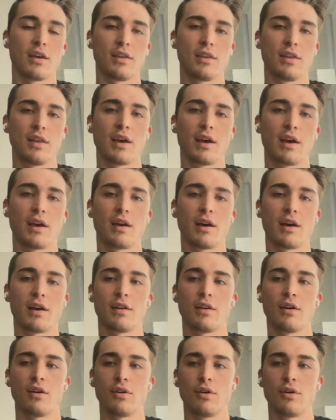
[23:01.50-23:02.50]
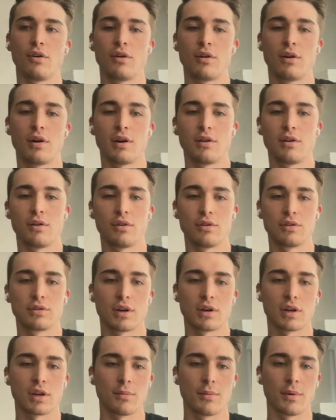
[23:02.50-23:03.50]
Yeah, I know. I know who you're
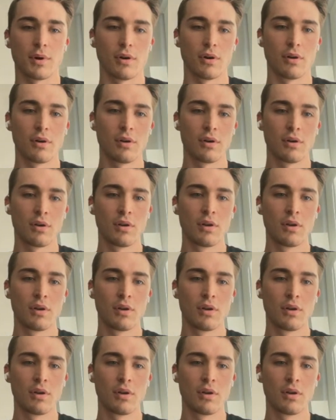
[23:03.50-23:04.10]
talking about.